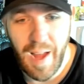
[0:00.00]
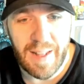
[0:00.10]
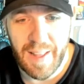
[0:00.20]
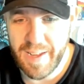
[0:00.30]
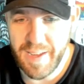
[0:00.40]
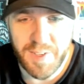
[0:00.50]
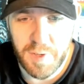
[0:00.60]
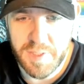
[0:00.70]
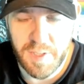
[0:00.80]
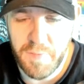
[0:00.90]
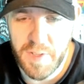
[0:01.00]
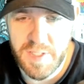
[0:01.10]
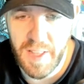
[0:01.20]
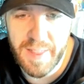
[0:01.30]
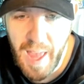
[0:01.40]
I like interesting
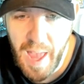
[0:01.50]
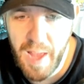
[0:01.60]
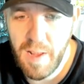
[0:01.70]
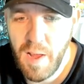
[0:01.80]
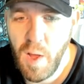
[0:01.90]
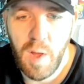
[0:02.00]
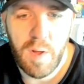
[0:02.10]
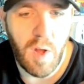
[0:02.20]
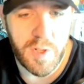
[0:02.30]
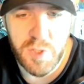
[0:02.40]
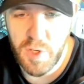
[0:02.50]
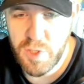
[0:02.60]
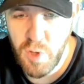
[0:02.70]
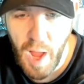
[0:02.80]
fits like that. Construct